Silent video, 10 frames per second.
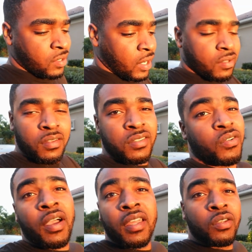like
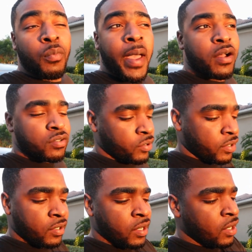until I get new mounts,
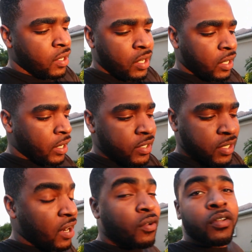or unless,
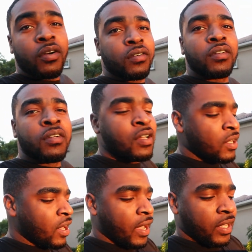I don't know,
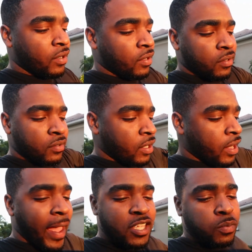I get a
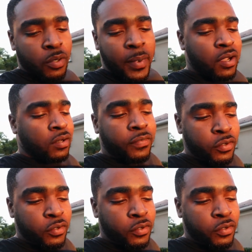Hasport mount in the